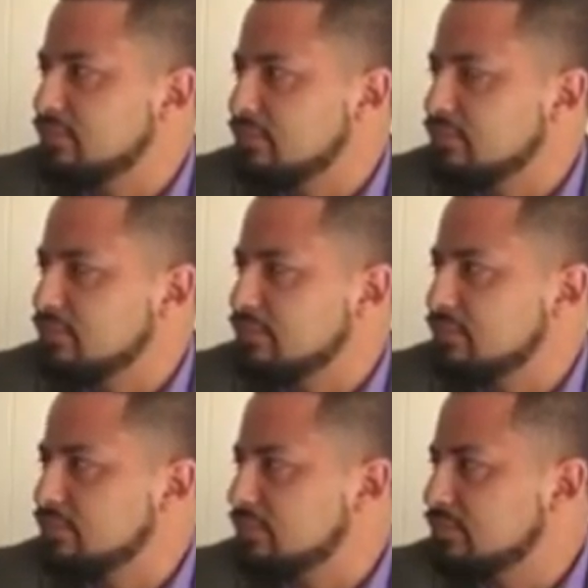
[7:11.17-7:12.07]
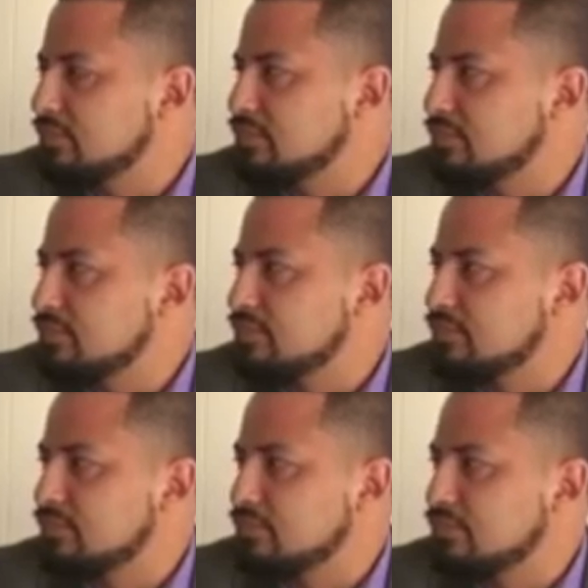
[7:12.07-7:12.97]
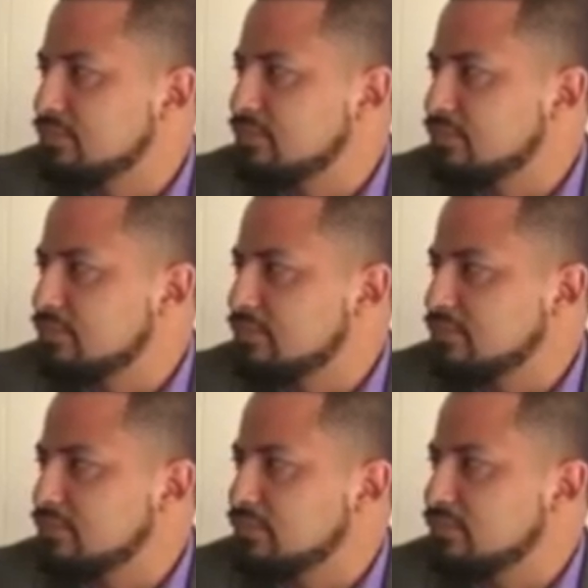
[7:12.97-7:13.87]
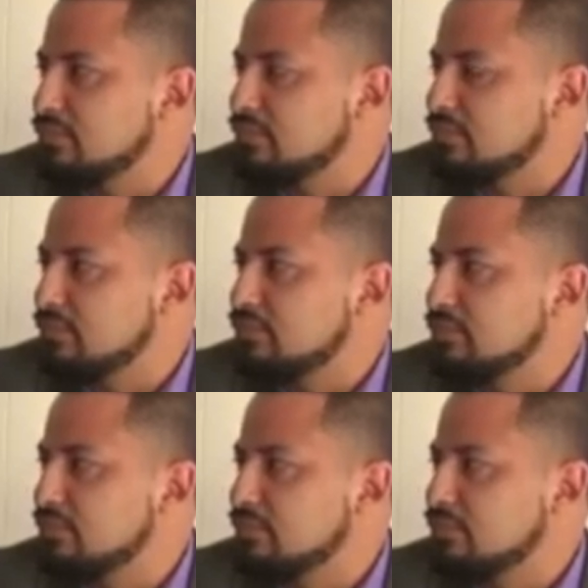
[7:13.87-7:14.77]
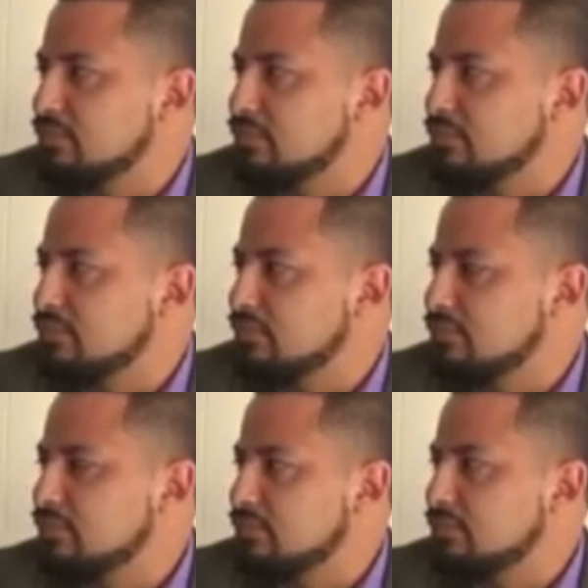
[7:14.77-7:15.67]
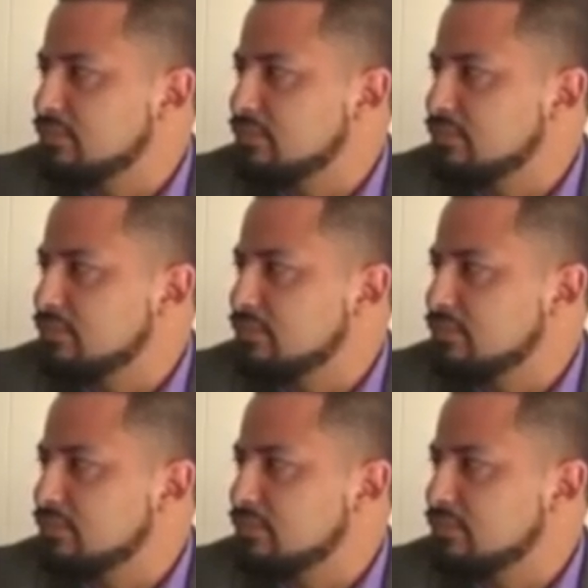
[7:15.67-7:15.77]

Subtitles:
No words are spoken by the person on screen.